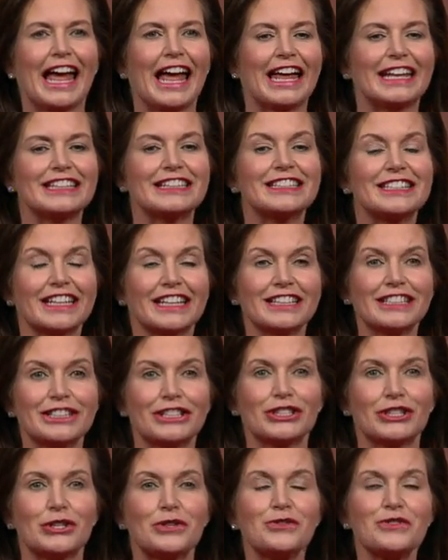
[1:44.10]
And
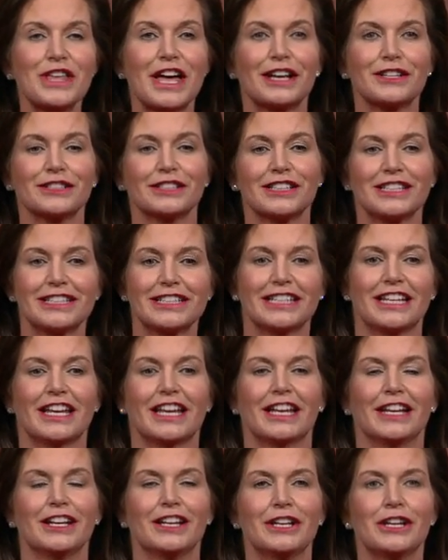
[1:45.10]
since
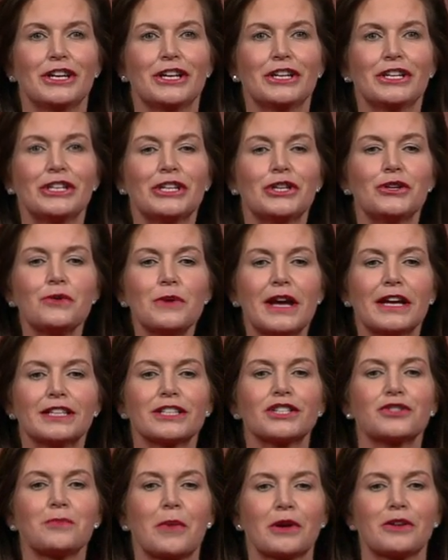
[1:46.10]
2010,
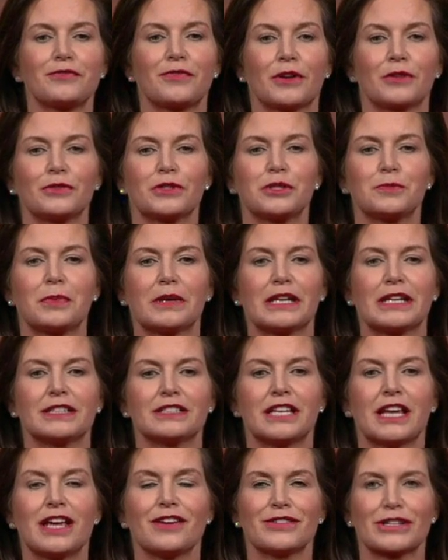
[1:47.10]
US smartphone
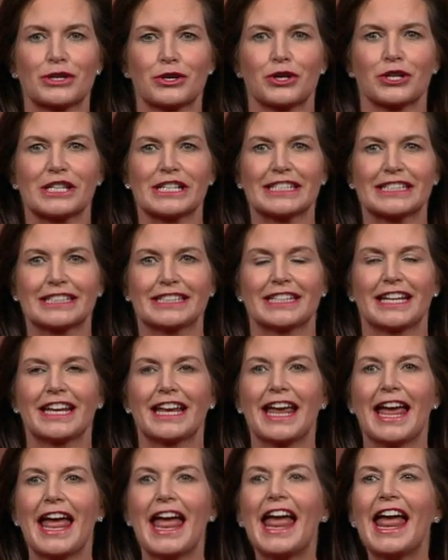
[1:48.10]
speeds have increased
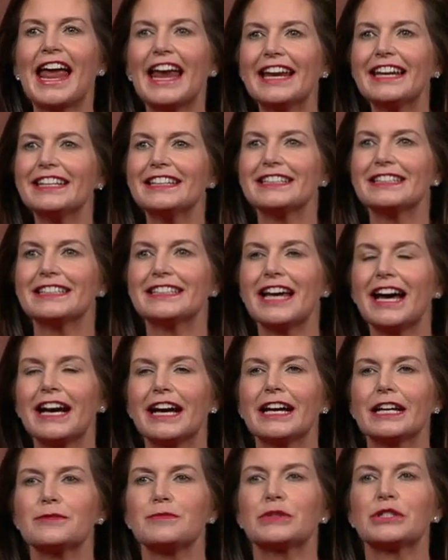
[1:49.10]
8
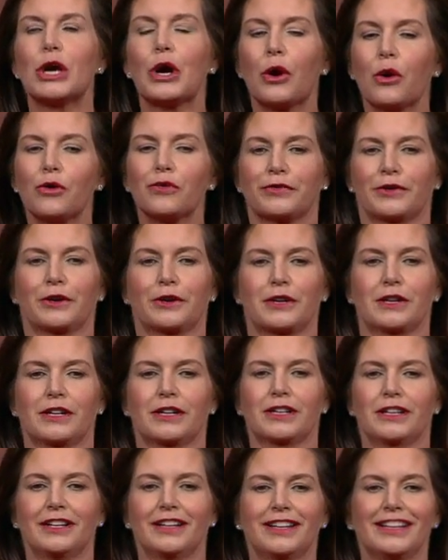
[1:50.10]
times over.
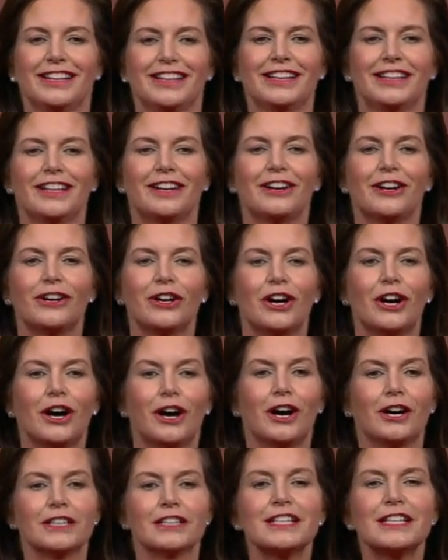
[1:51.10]

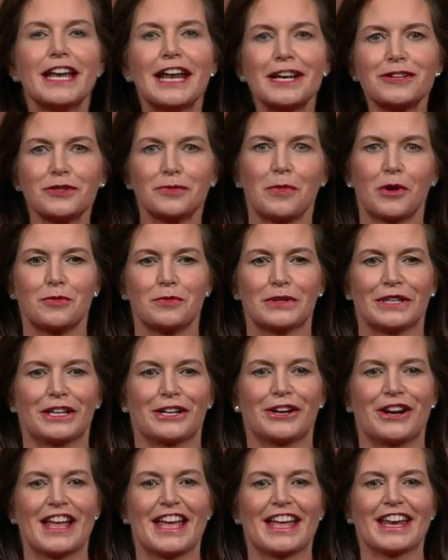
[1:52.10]
On today's mobile
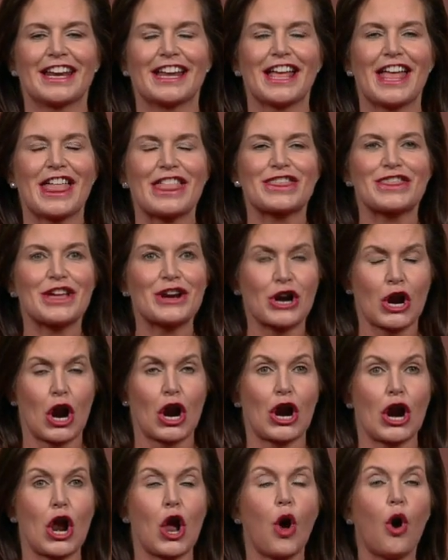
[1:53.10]
internet, there
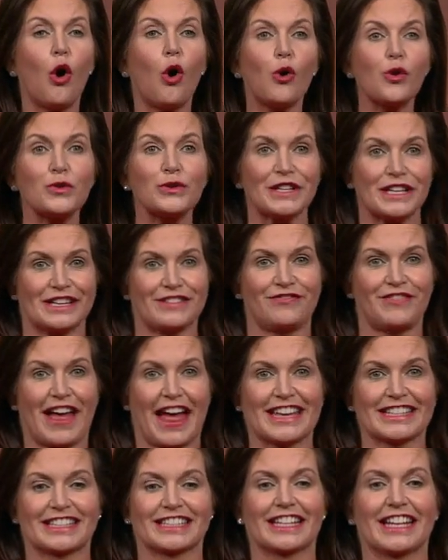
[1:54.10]
are only
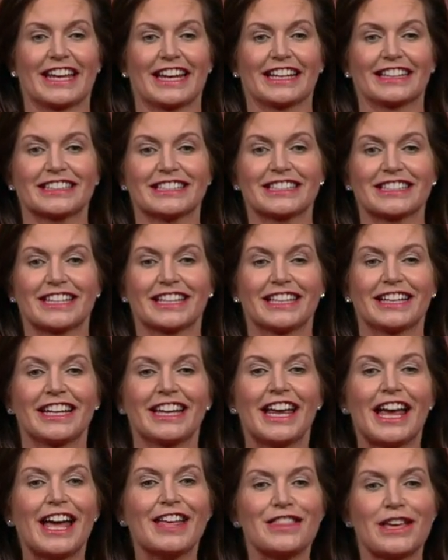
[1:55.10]
fast lanes,
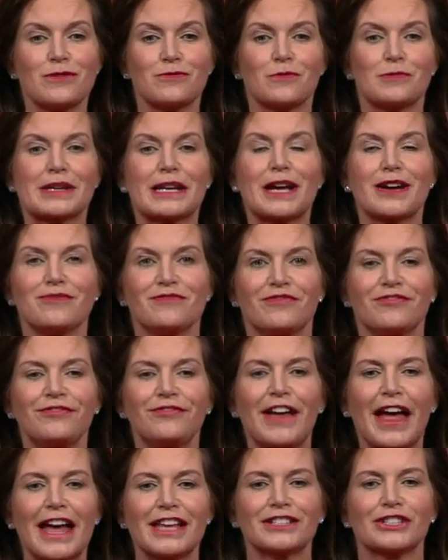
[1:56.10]
and they will become
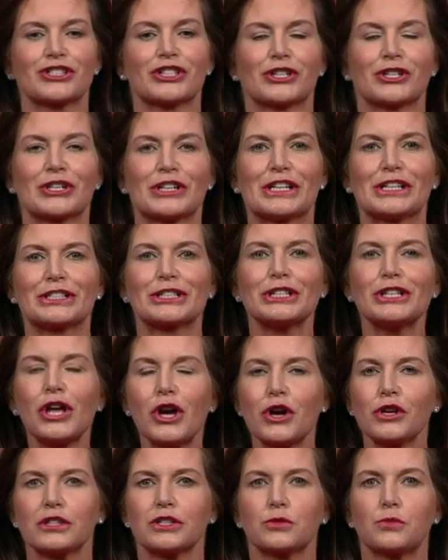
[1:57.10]
faster as
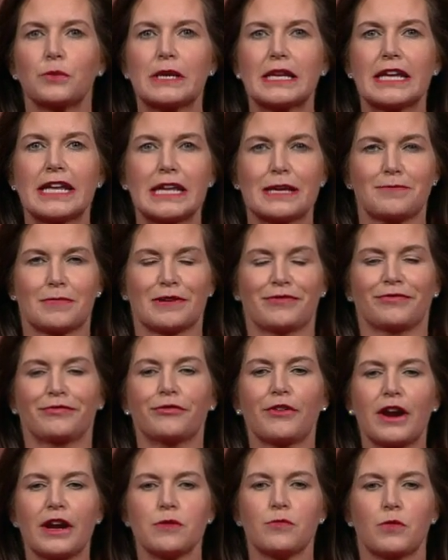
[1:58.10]
long as we keep a
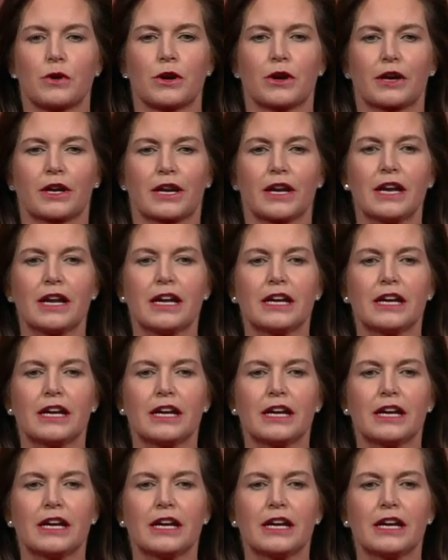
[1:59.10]
framework